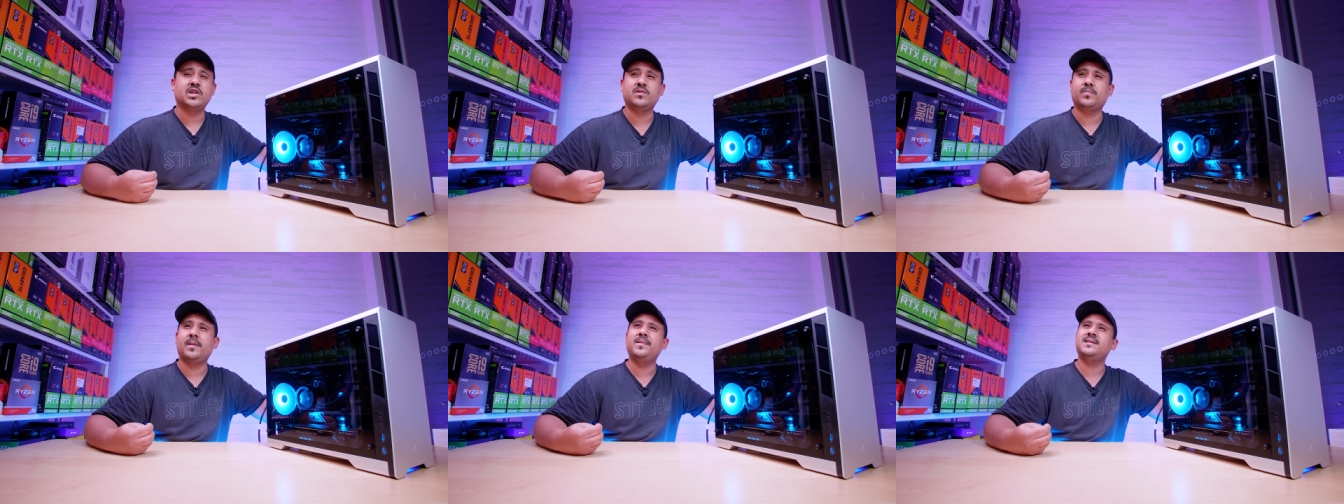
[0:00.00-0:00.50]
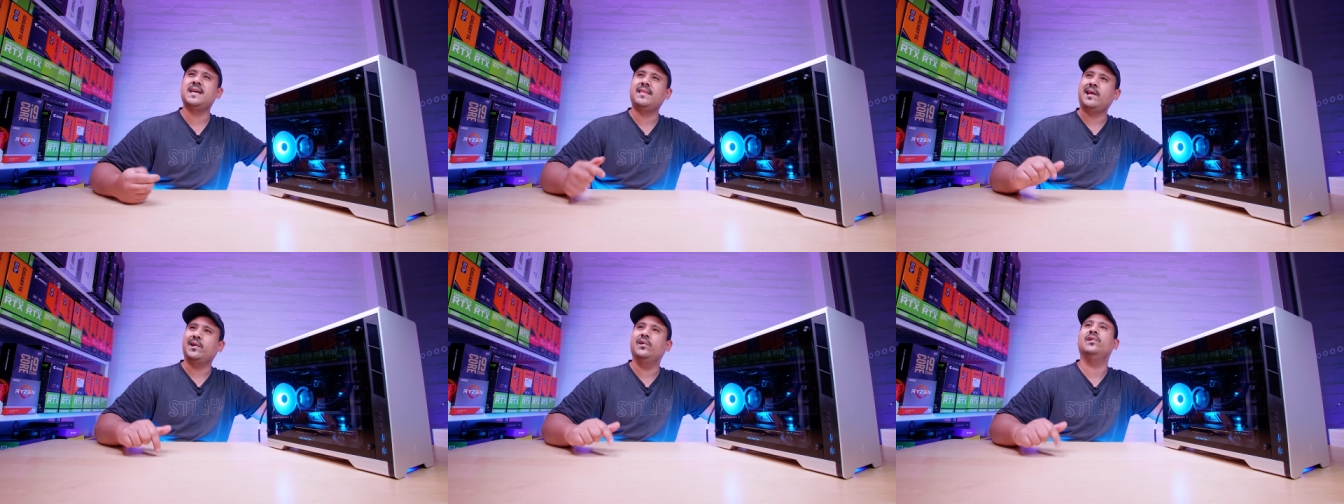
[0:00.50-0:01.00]
I should probably say
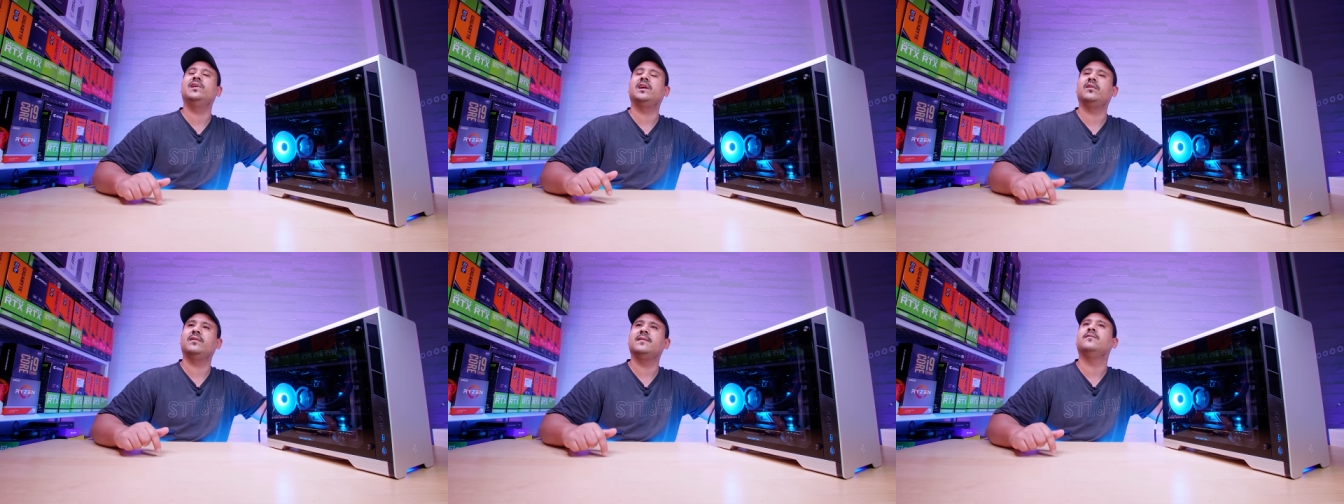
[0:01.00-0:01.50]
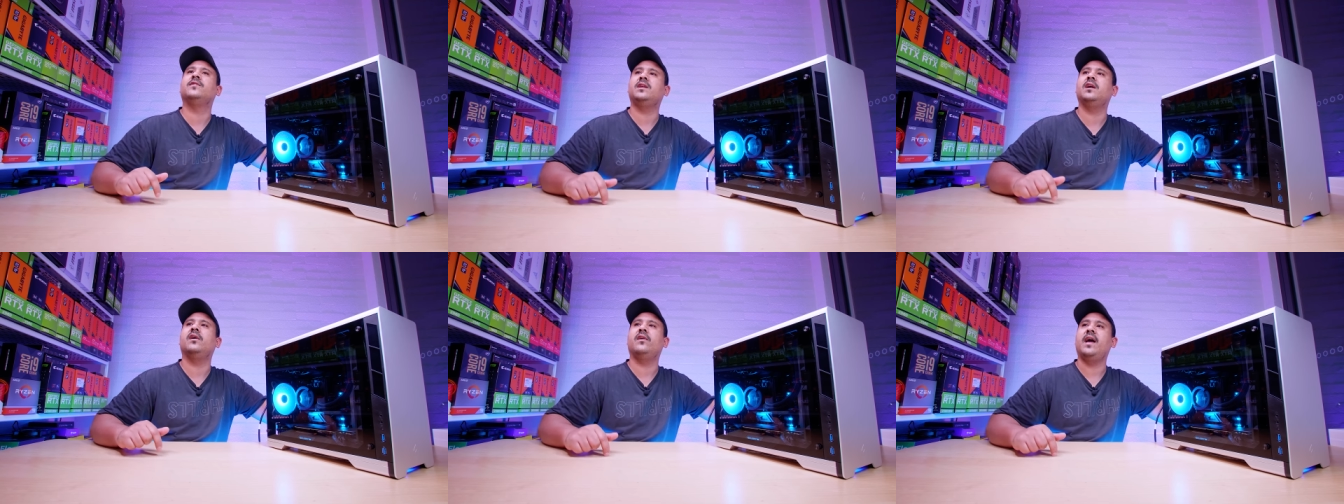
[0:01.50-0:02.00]
that earlier in the
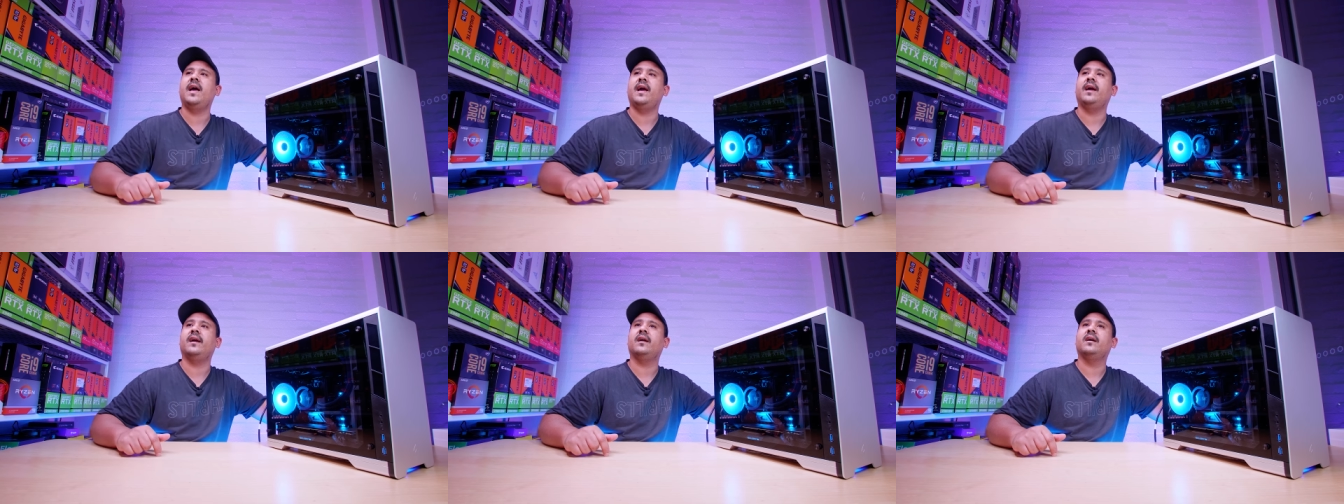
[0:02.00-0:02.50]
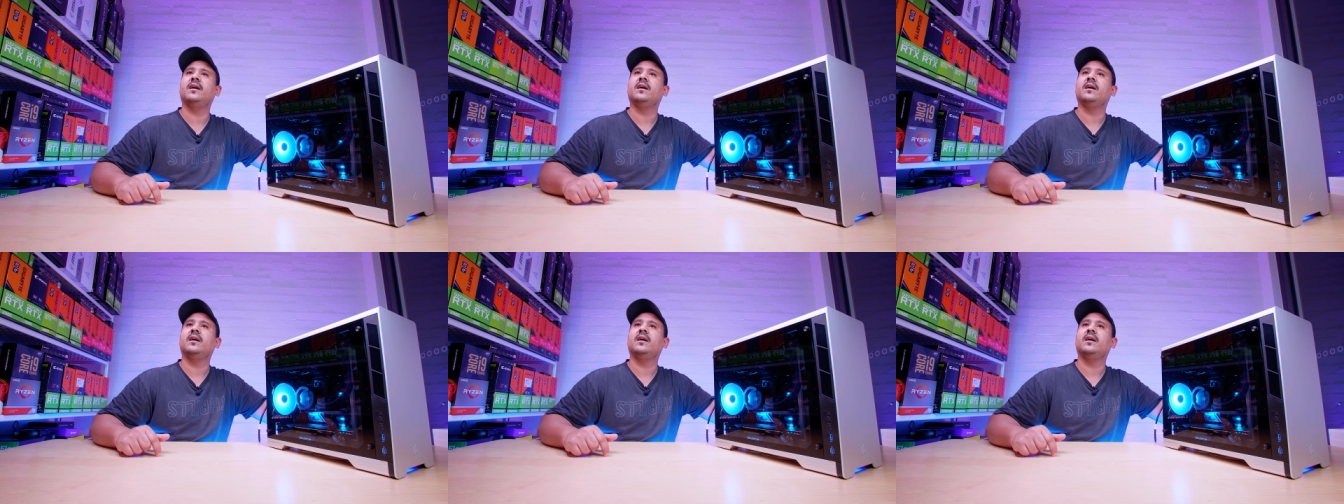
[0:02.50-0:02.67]
video, hey.